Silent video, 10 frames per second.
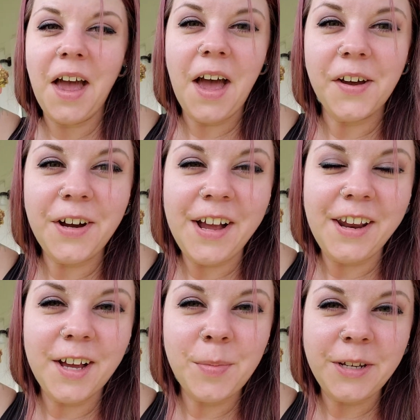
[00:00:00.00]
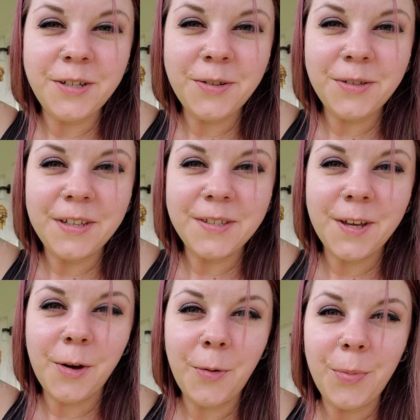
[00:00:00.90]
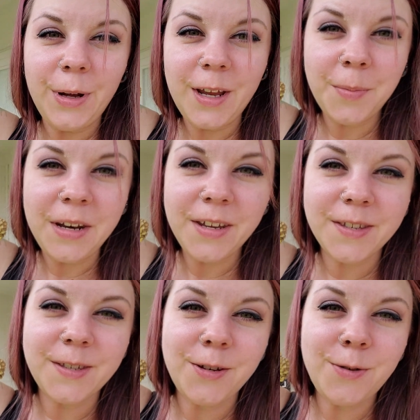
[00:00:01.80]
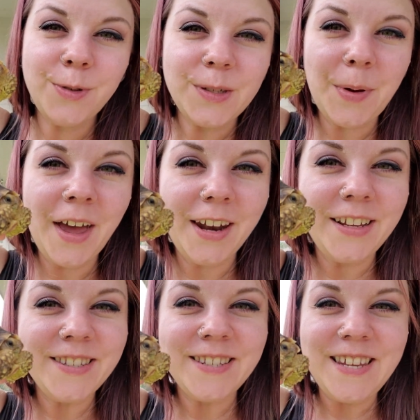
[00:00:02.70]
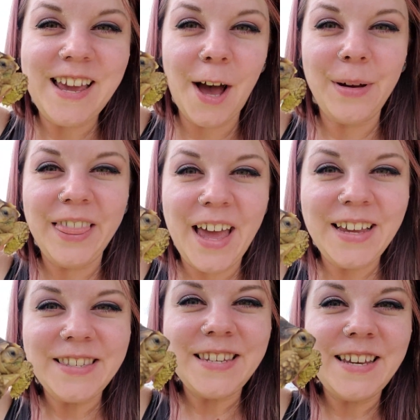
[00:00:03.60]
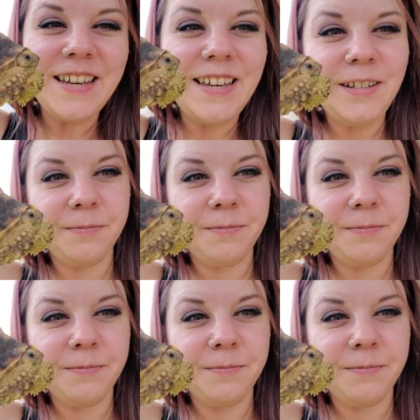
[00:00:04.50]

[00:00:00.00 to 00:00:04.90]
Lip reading: All right, I got my dude. Let's go put him in his new spot and see how he likes it.